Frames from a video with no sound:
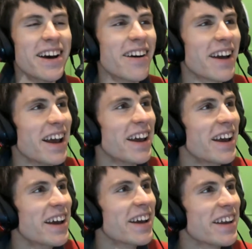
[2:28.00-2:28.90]
okay,
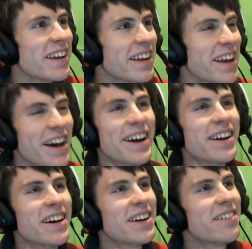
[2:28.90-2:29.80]
yeah, I,
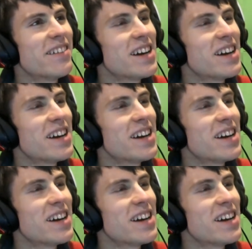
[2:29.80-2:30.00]
I don't